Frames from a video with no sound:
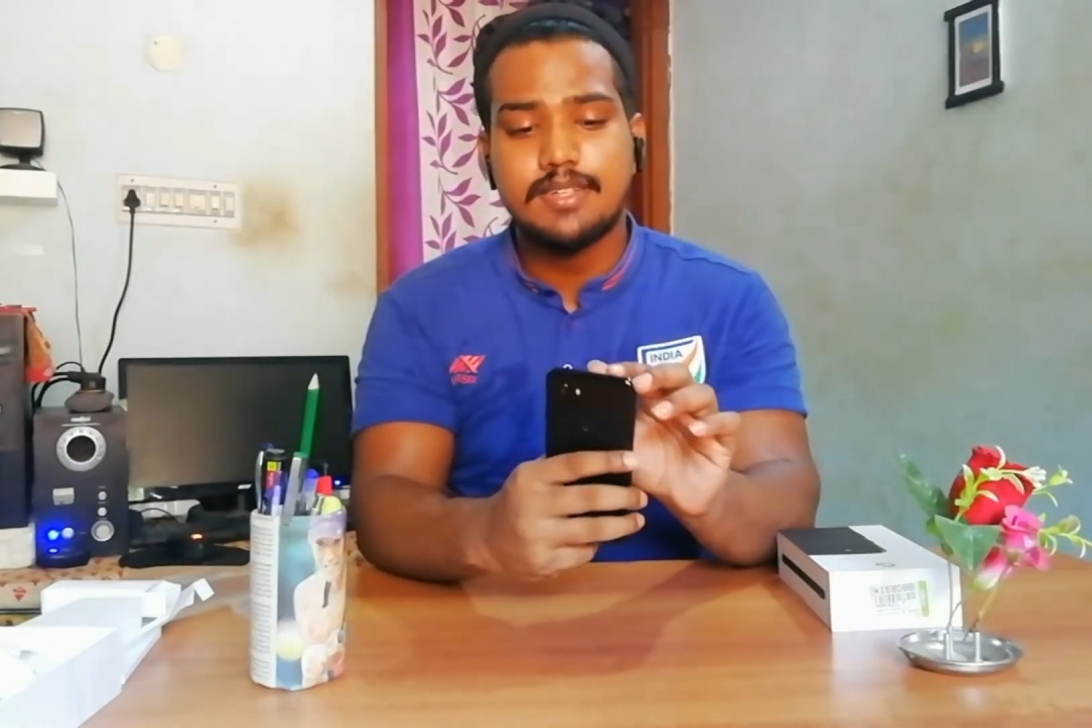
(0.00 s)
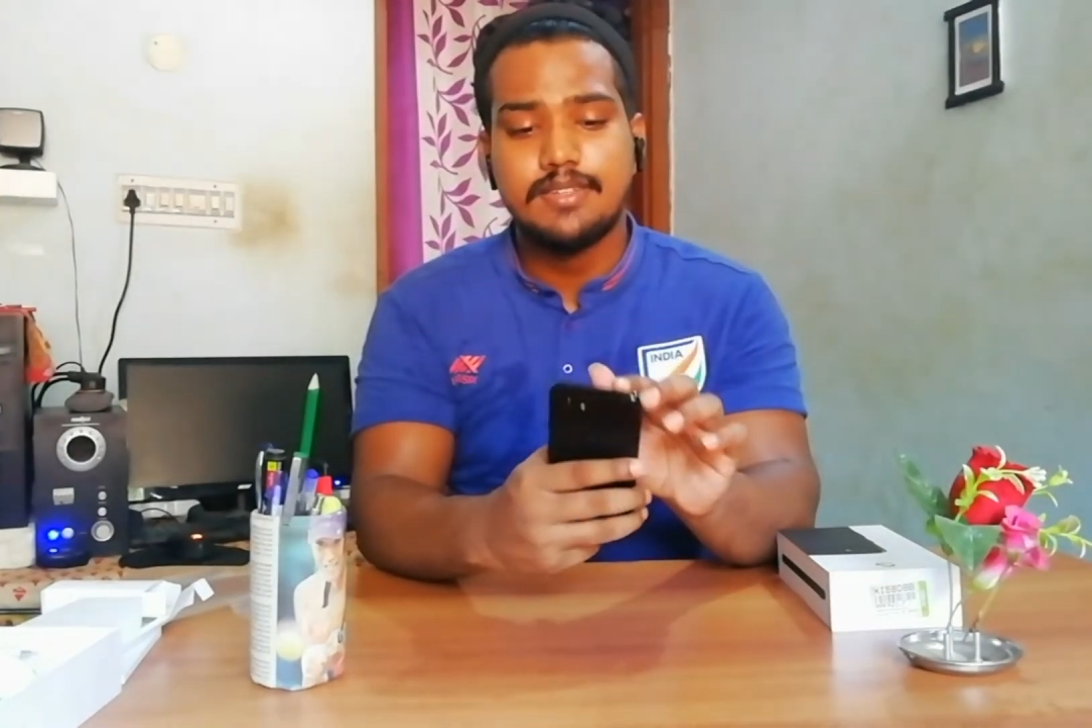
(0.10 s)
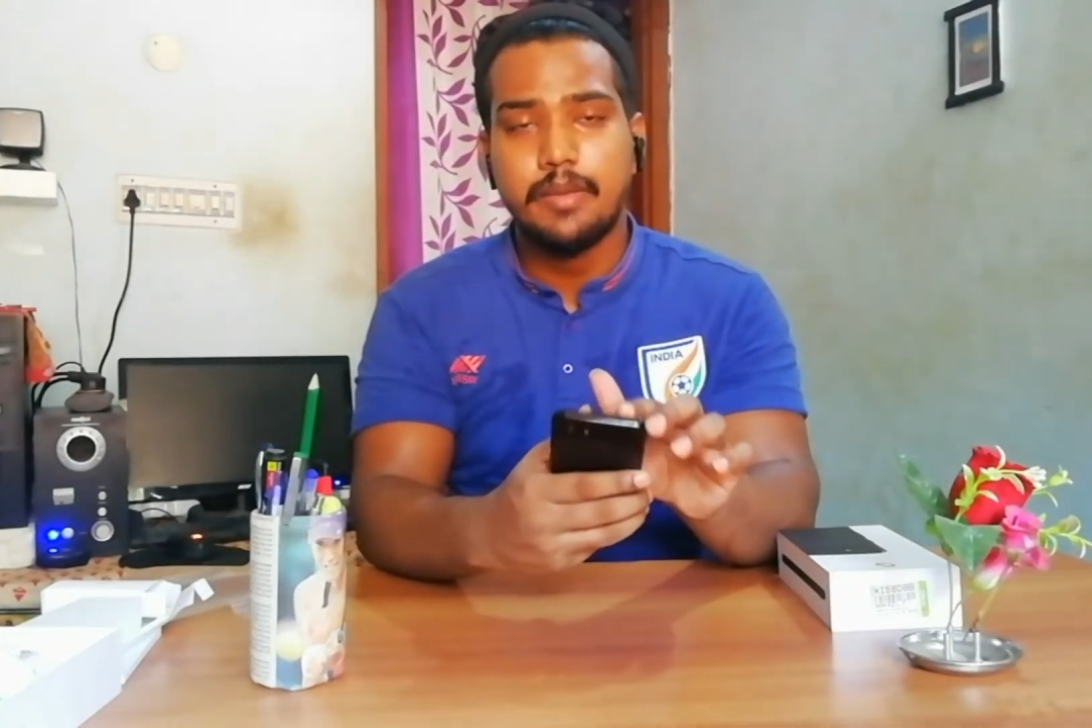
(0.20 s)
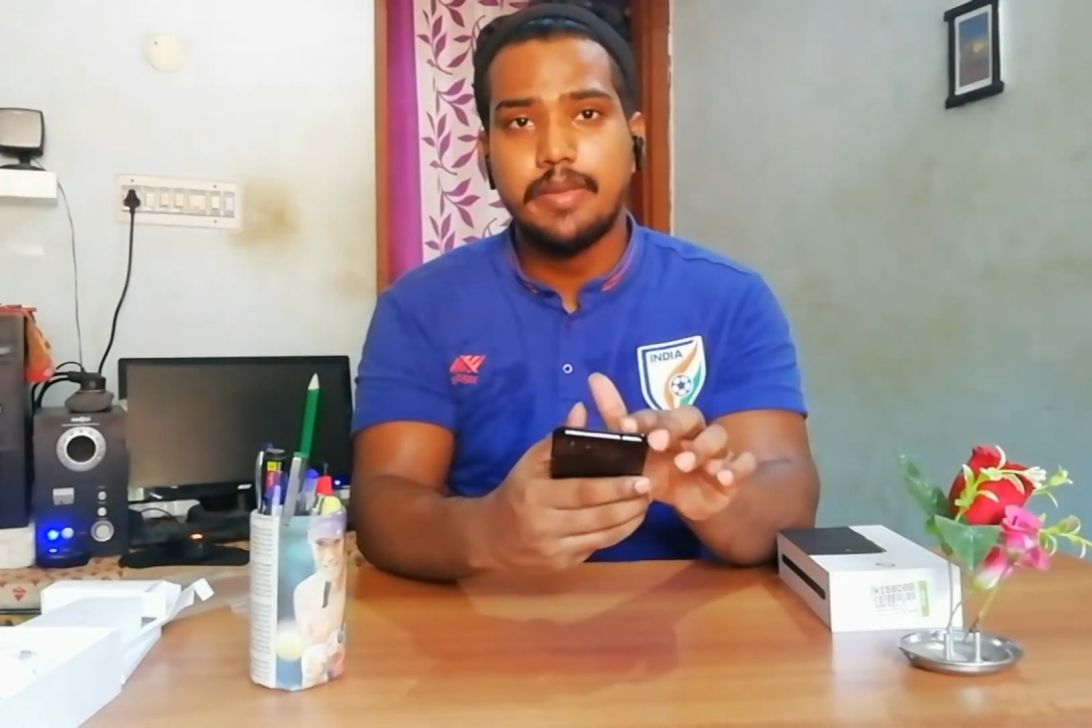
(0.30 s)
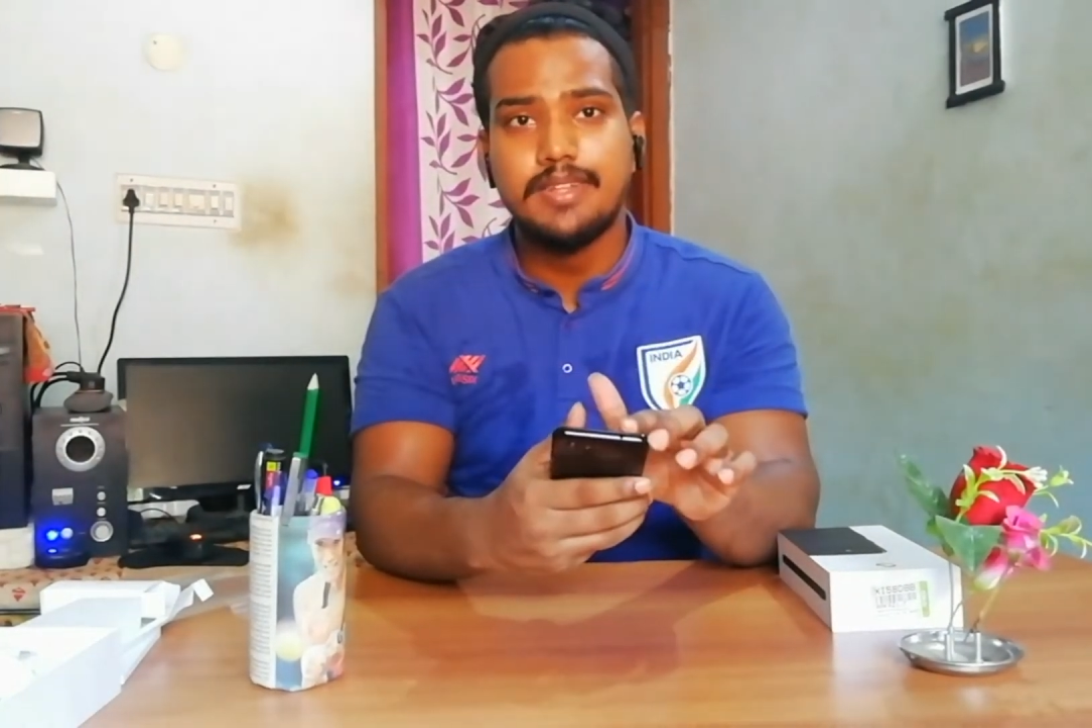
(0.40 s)

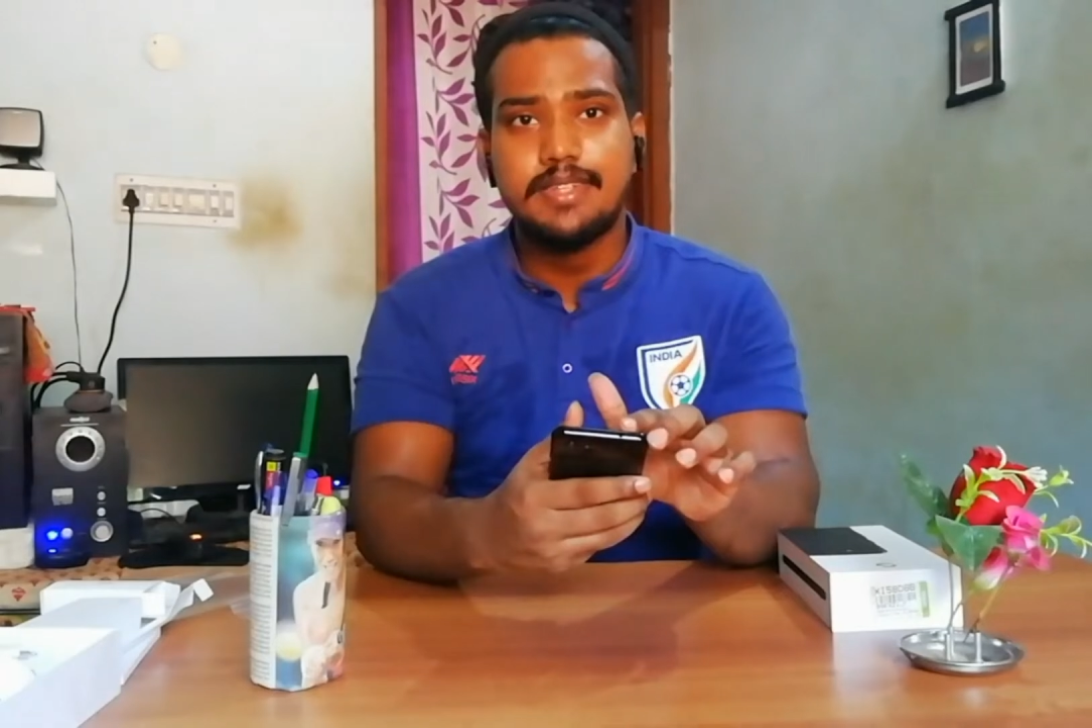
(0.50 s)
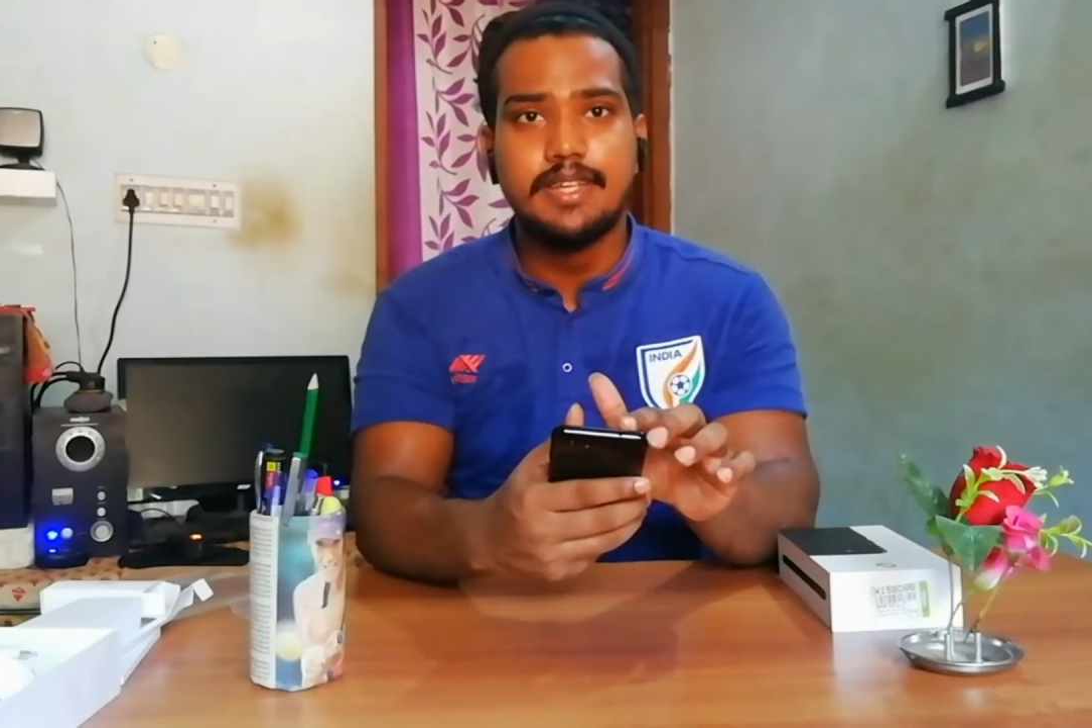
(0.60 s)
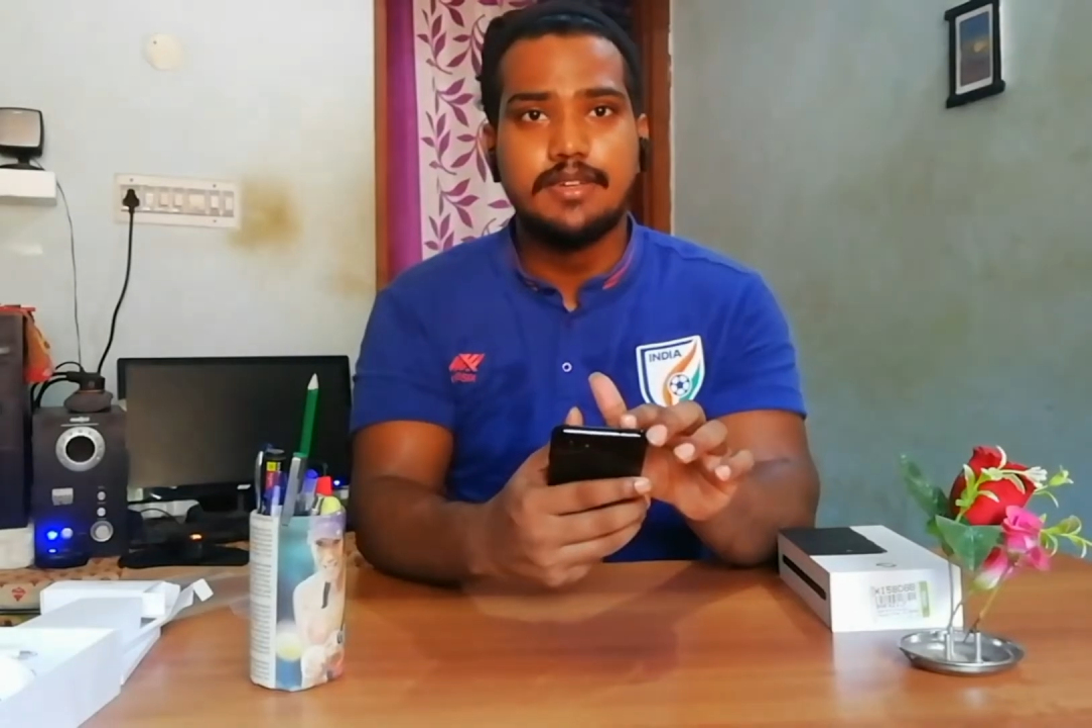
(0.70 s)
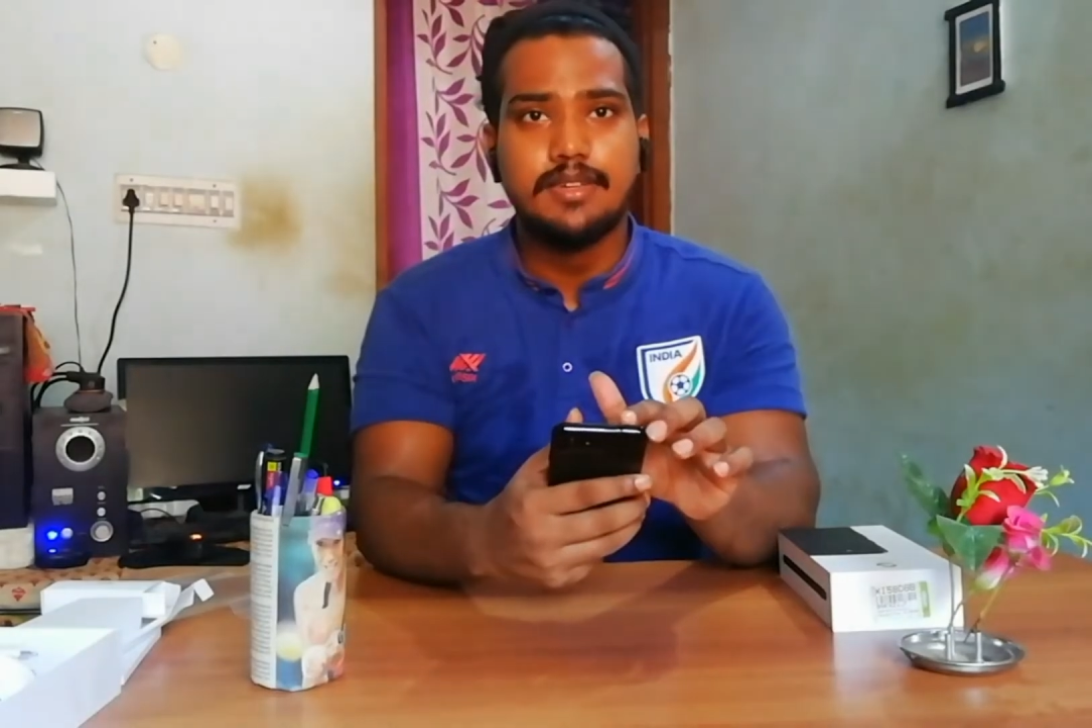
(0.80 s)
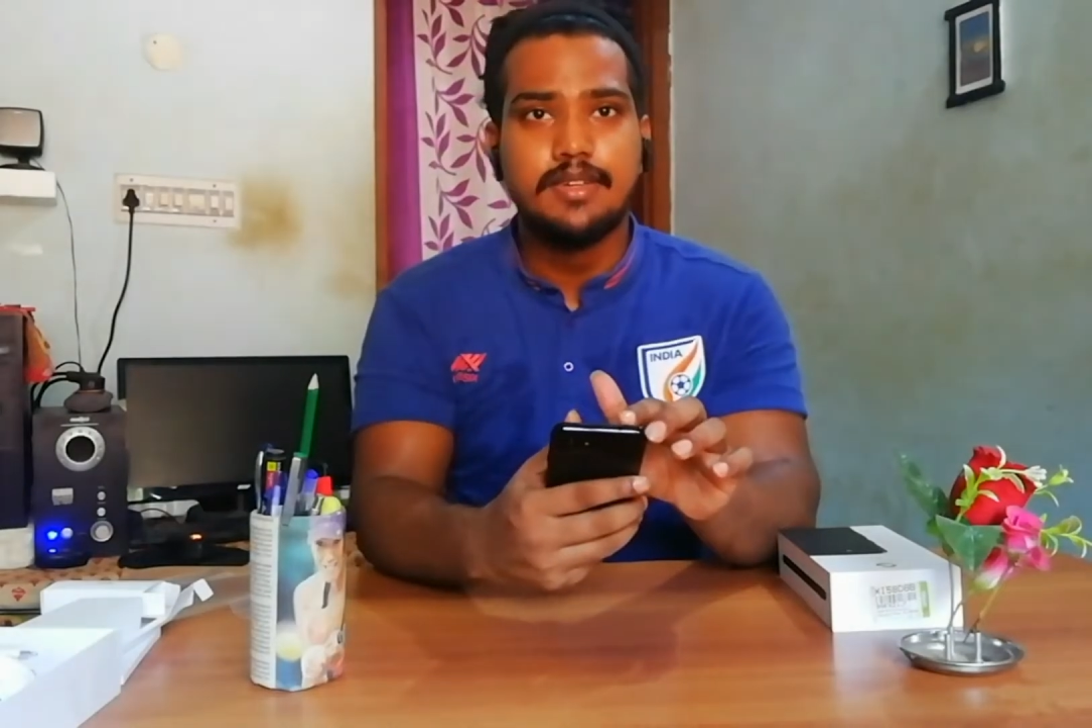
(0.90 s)
the main thing